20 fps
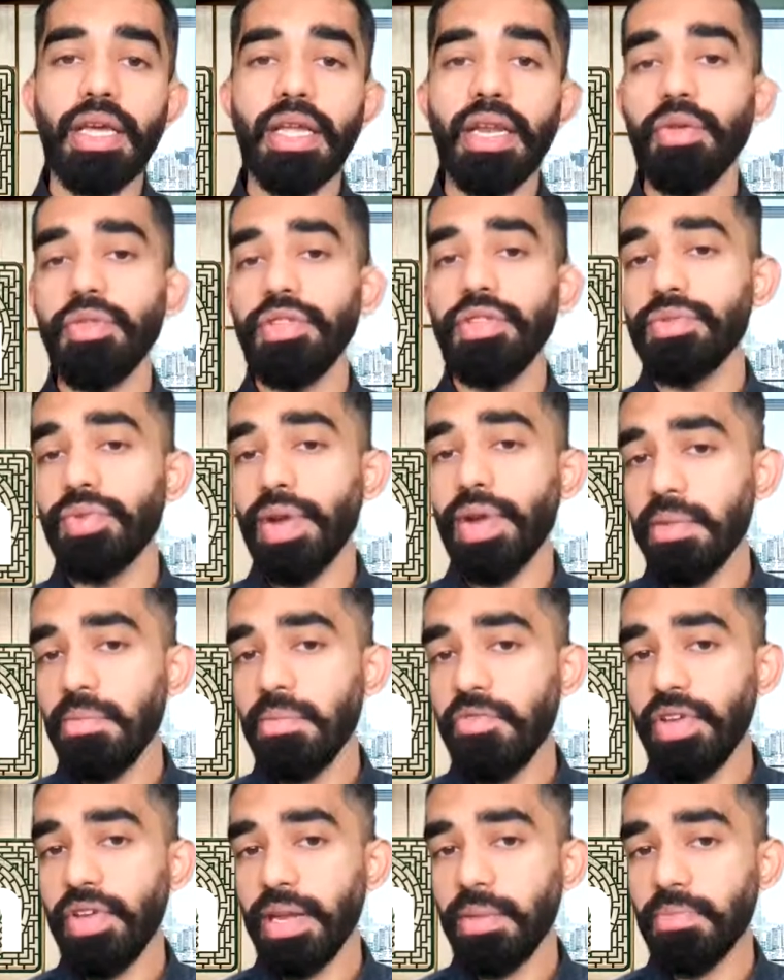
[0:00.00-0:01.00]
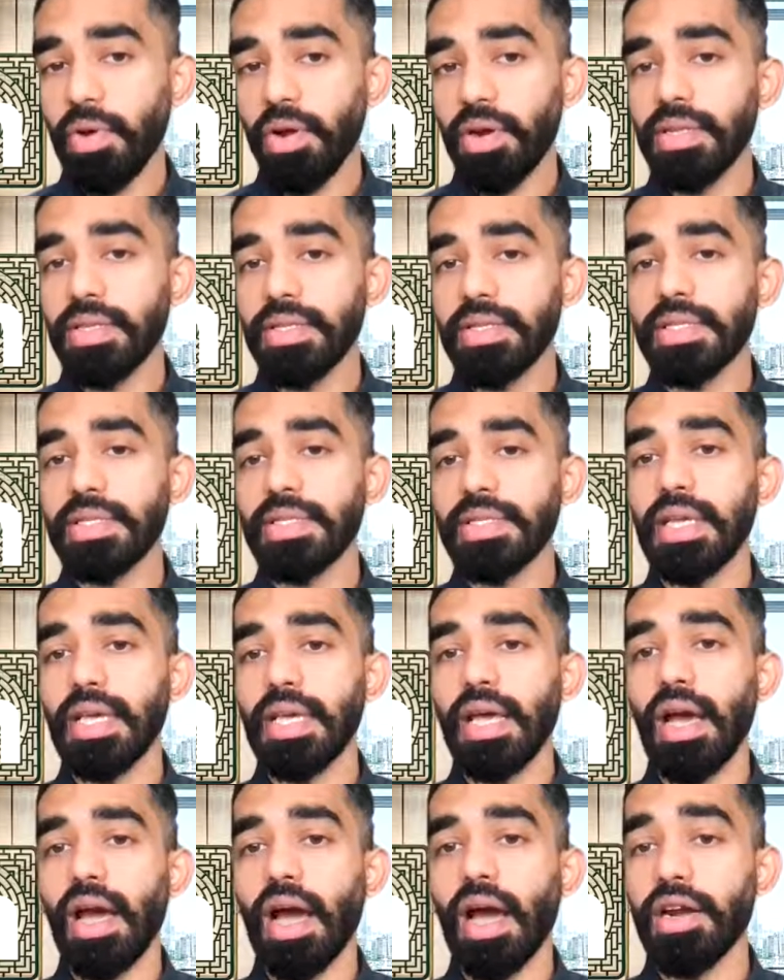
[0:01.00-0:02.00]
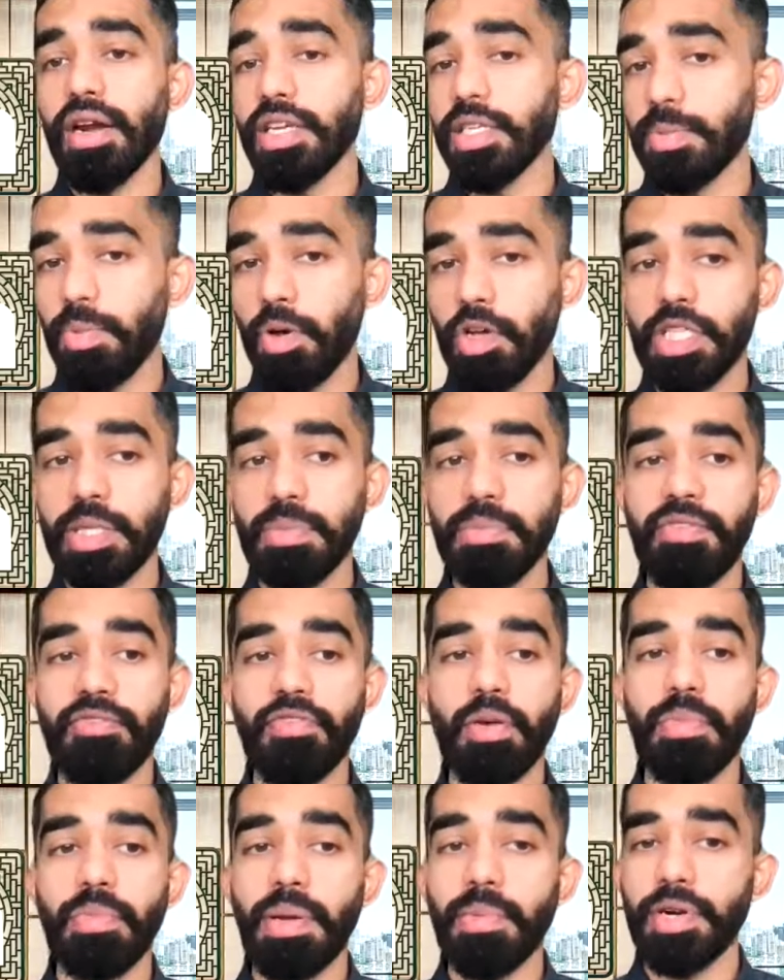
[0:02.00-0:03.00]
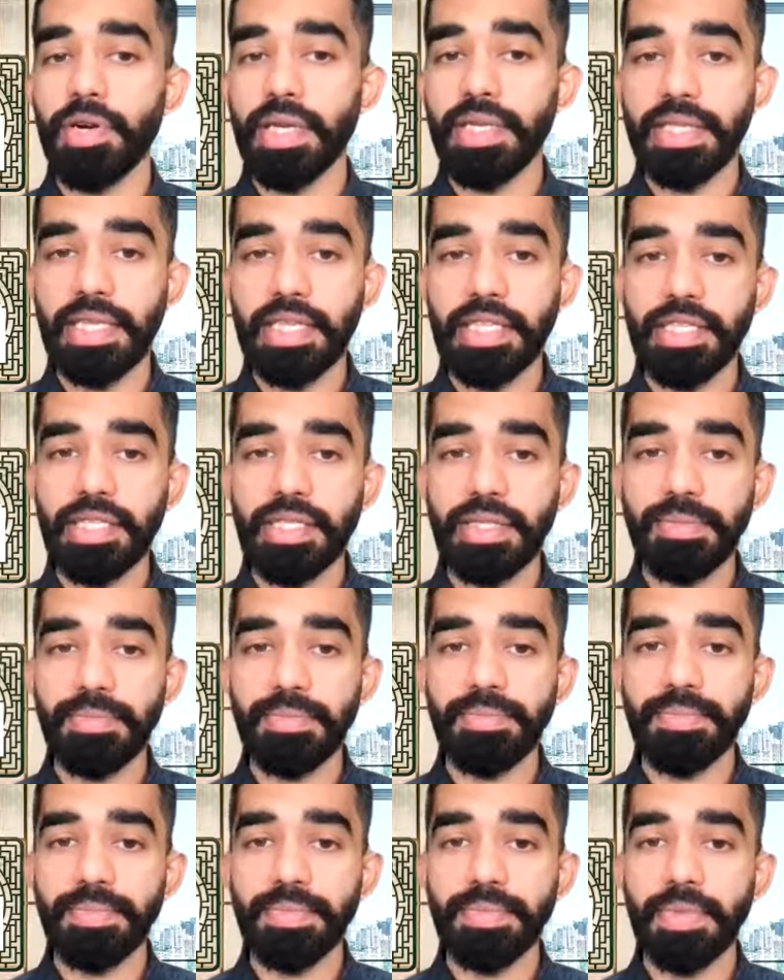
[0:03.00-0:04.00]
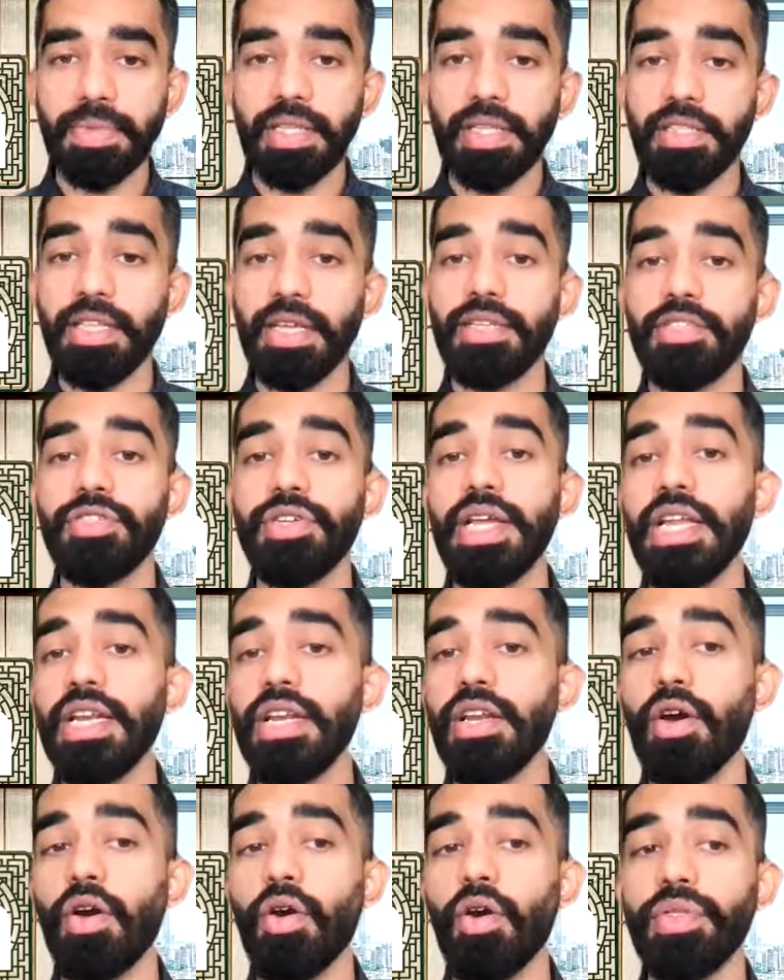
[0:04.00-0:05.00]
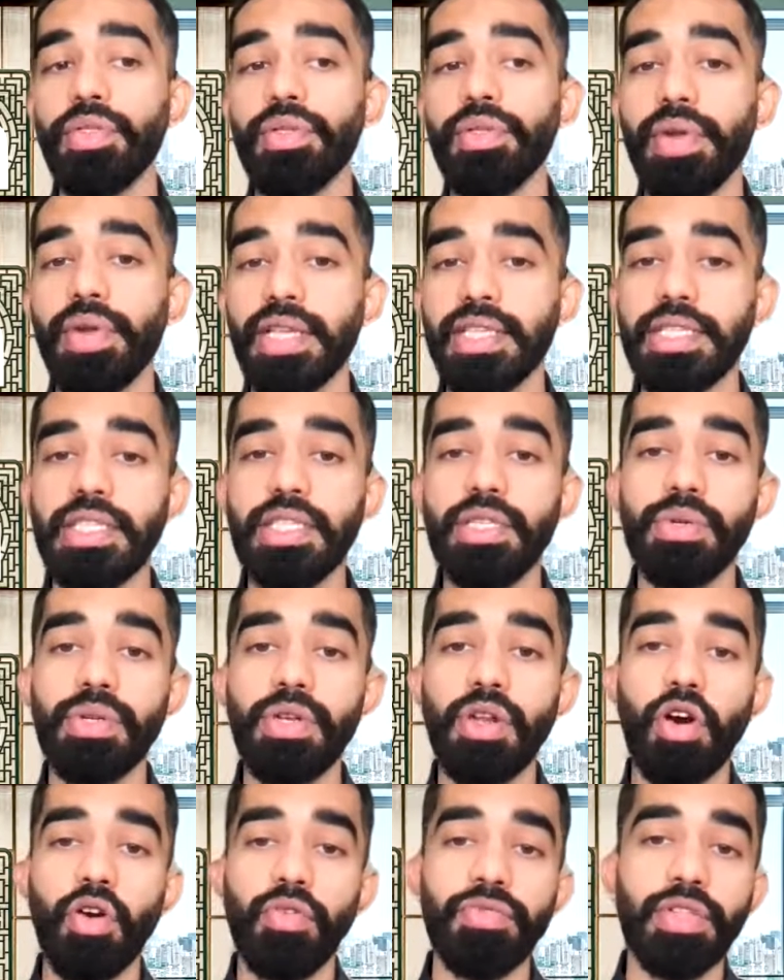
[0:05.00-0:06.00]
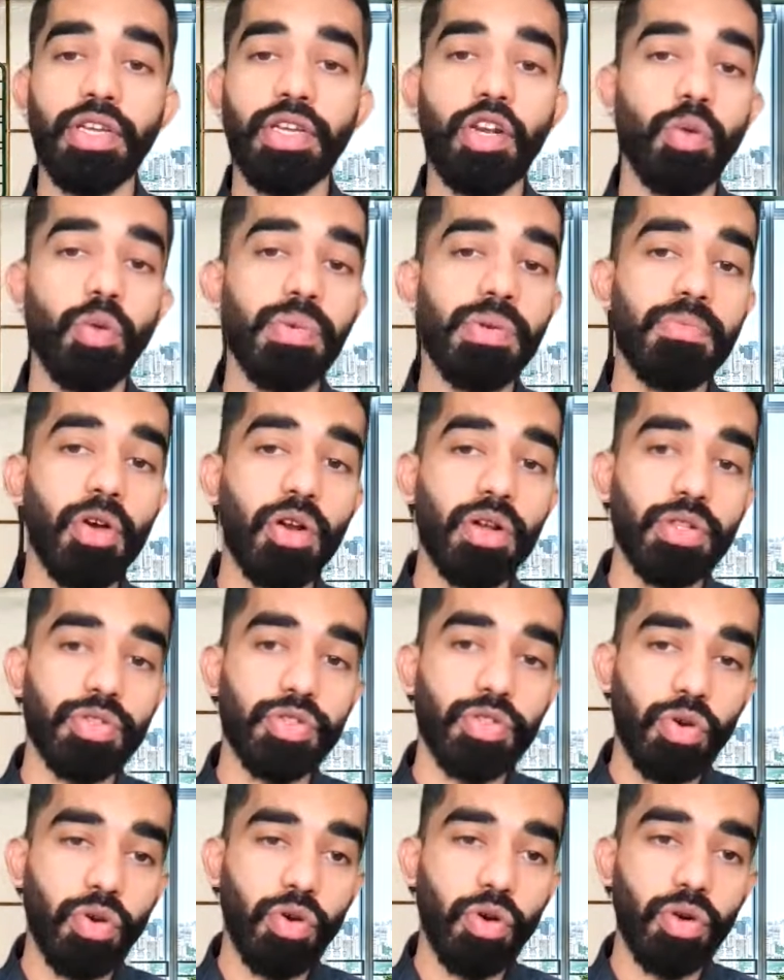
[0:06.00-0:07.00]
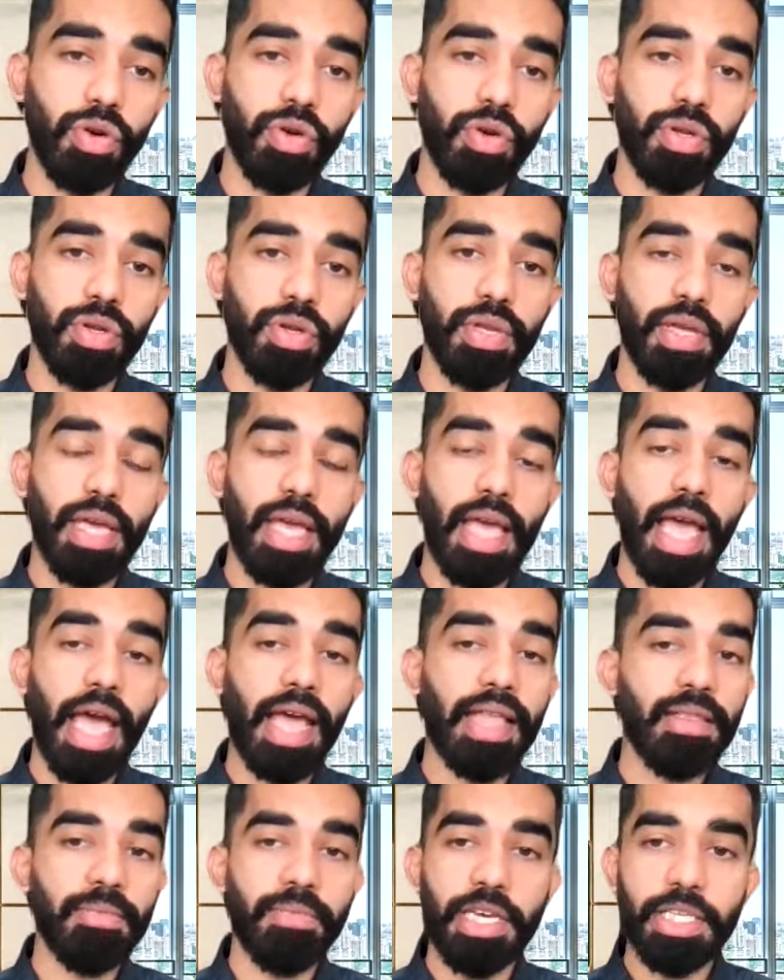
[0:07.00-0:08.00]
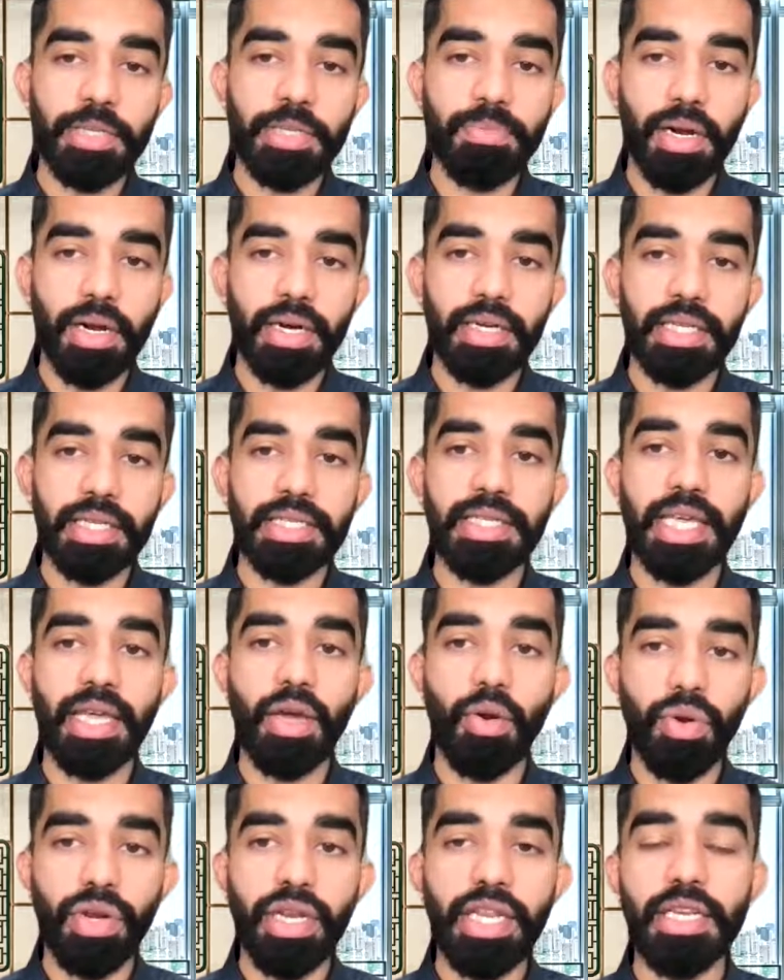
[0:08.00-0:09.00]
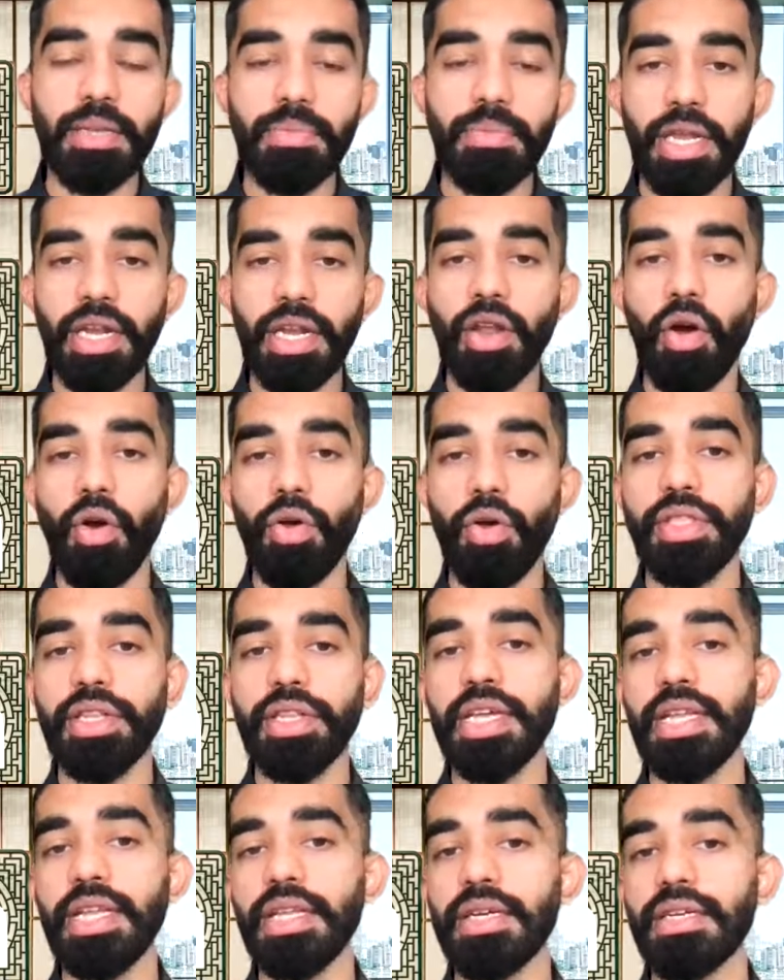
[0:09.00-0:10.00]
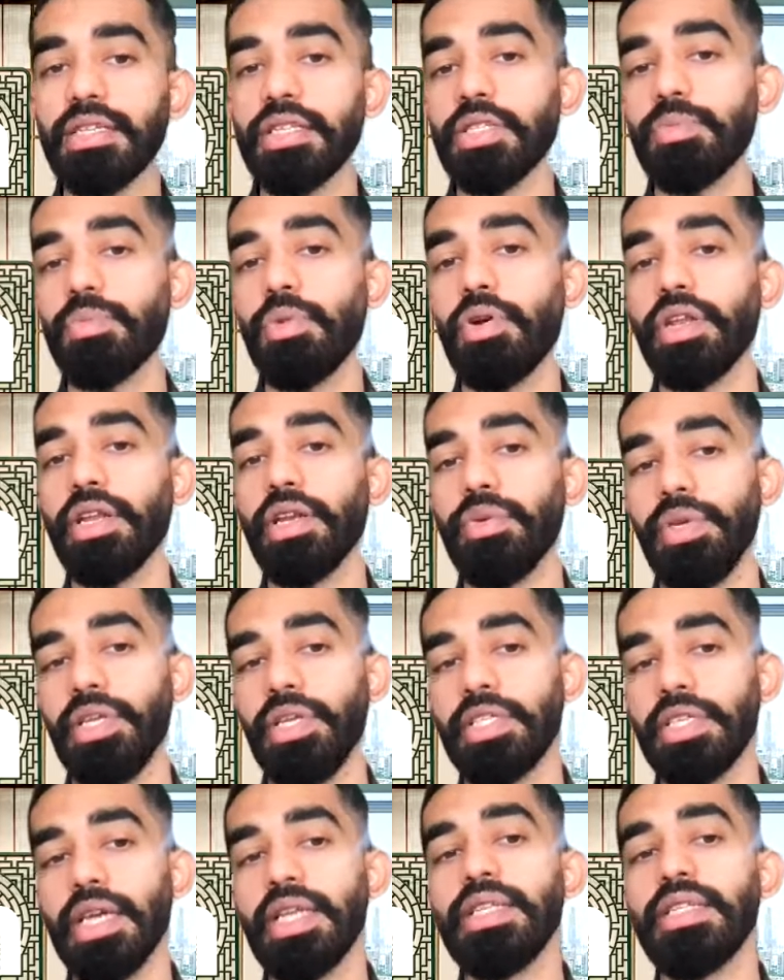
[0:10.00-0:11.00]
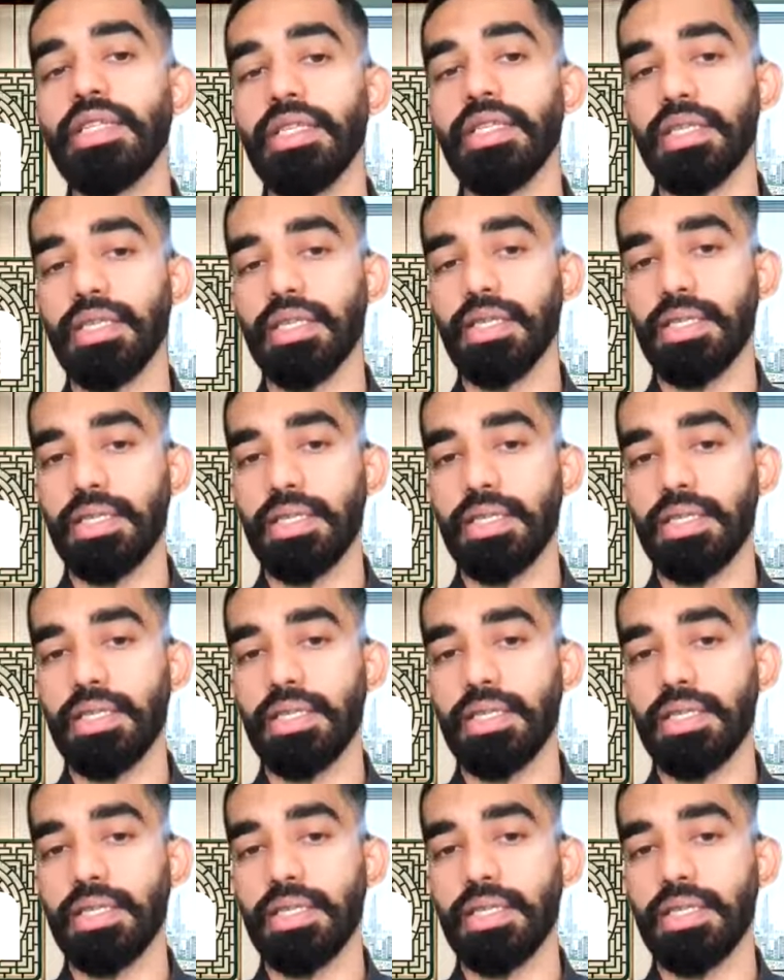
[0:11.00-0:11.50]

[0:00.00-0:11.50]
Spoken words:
Now, these random effect models are responsible for memorization. They're trained on the residual of the global model score. And the best part is they only depend on the data corresponding to each entity.